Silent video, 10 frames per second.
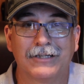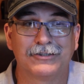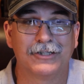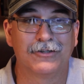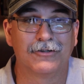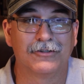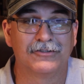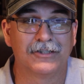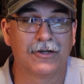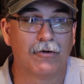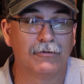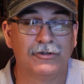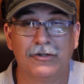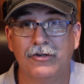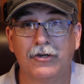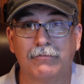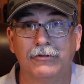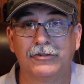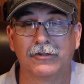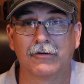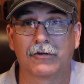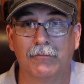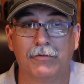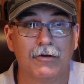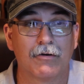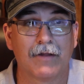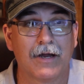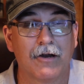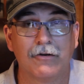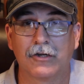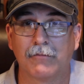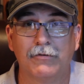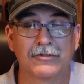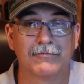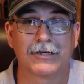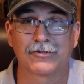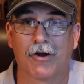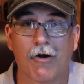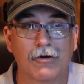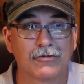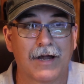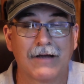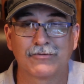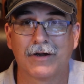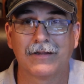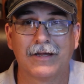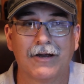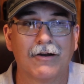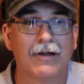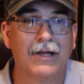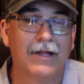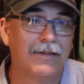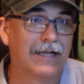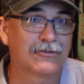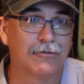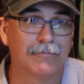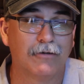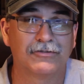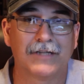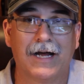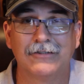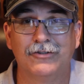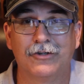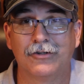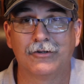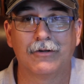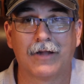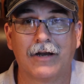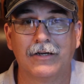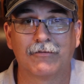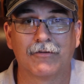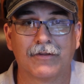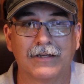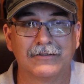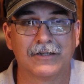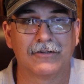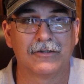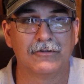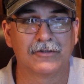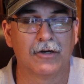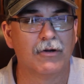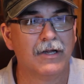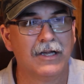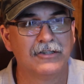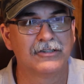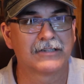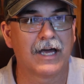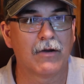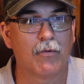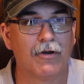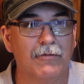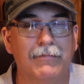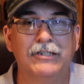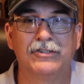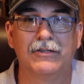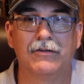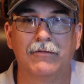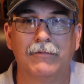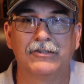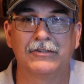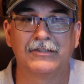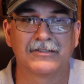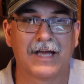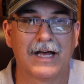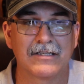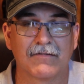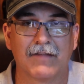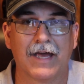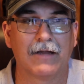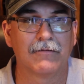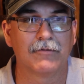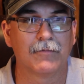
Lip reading: extender to sit on, which, you know, you could put your computer there, you could put some extra hard drives right there. That's on both sides, so you can do a lot of different things there too. So just kind of wanted to mention the size of that.